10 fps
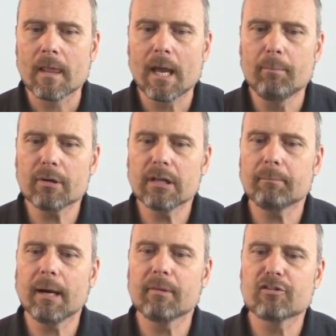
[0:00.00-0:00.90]
A booklet
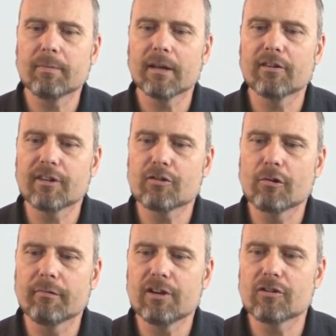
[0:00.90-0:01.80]
published by the
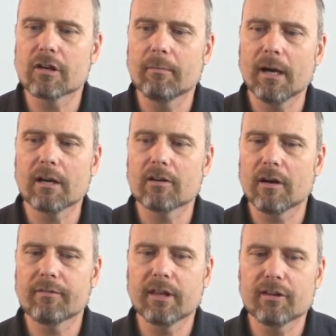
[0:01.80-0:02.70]
Central Region Command
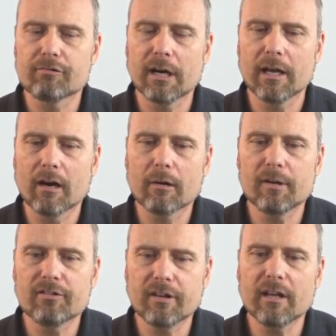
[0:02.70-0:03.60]
of the Israeli
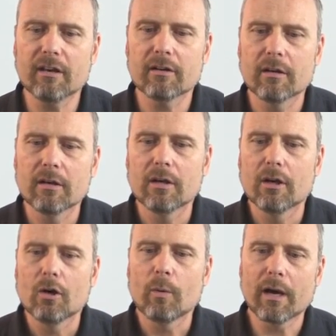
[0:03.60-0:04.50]
Army stated,
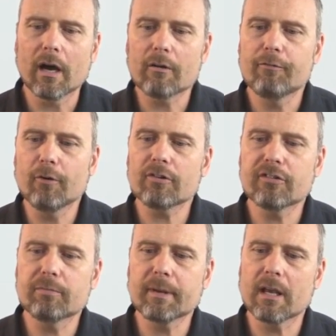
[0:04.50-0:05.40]
when our
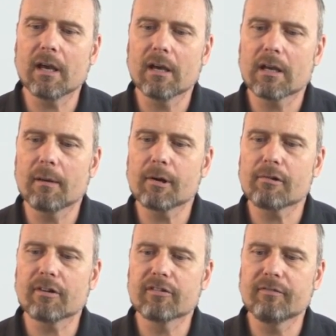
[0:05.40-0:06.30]
forces come
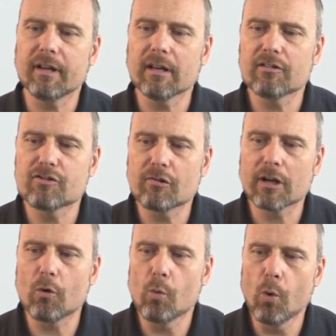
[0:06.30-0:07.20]
across civilians
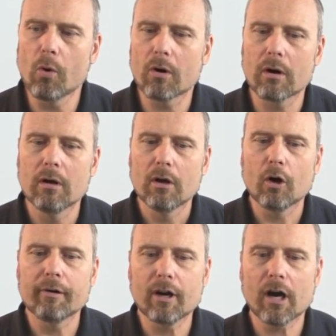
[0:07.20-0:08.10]
during a war
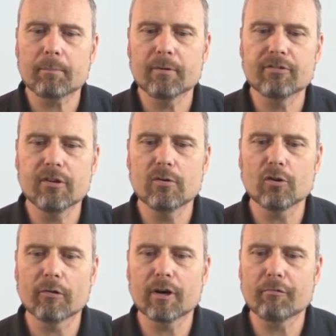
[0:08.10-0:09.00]
or in hot pursuit
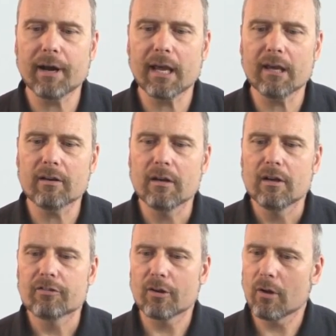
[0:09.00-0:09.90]
or in a raid,
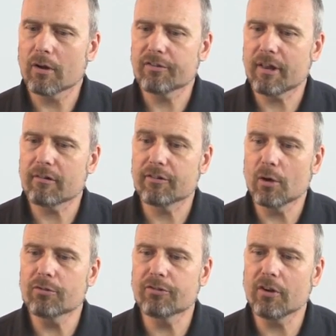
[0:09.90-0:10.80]
so long as there is
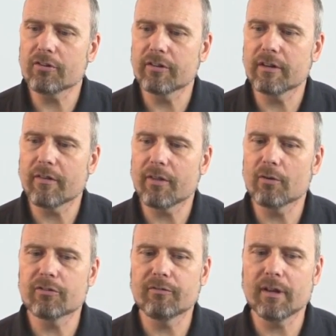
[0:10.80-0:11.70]
no certainty that
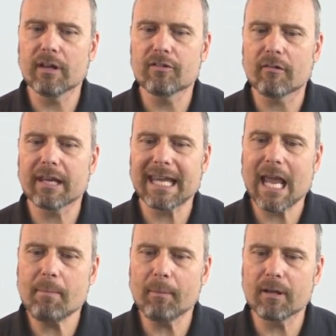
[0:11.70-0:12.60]
those civilians are
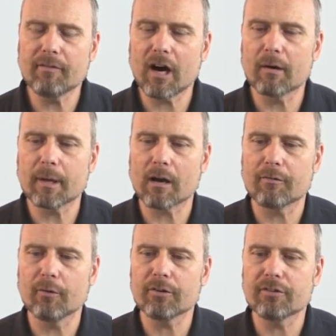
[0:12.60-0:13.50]
incapable of harming our
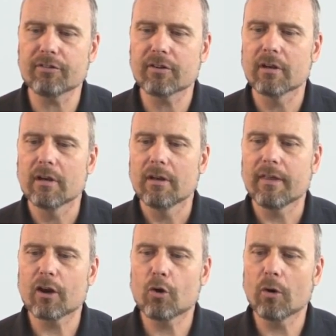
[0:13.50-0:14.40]
forces,
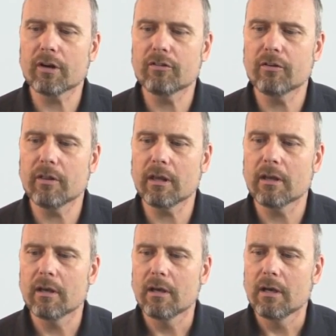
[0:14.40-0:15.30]
then according to the